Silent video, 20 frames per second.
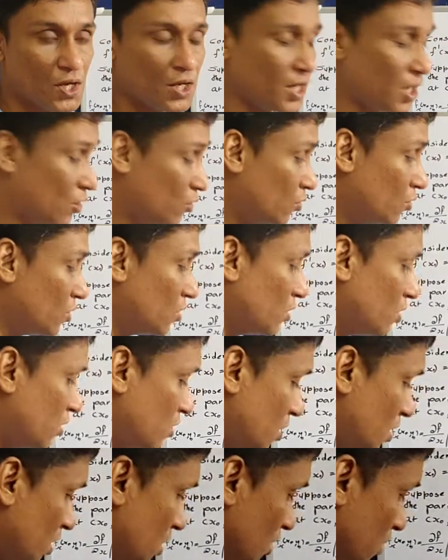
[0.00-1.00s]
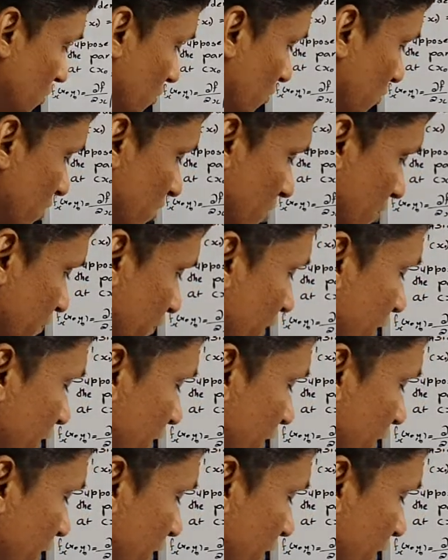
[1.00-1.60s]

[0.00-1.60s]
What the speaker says: Now we